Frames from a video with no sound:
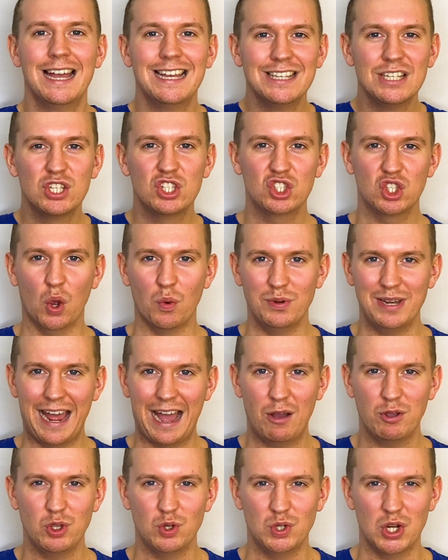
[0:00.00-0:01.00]
So
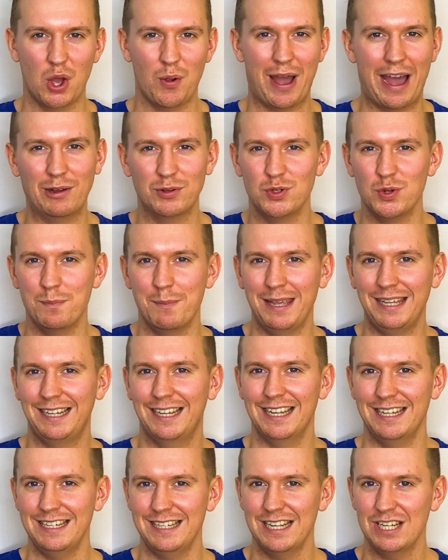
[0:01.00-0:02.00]
now you know how to make
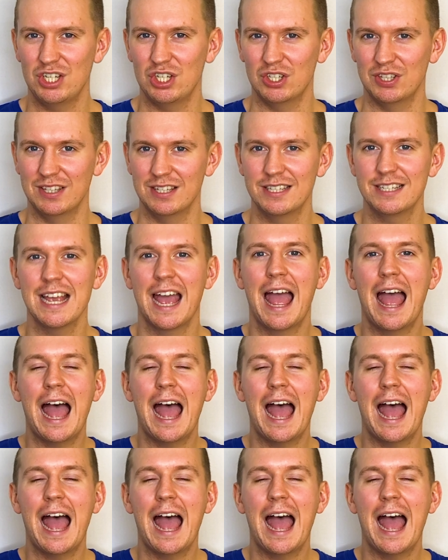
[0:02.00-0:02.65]
conditions.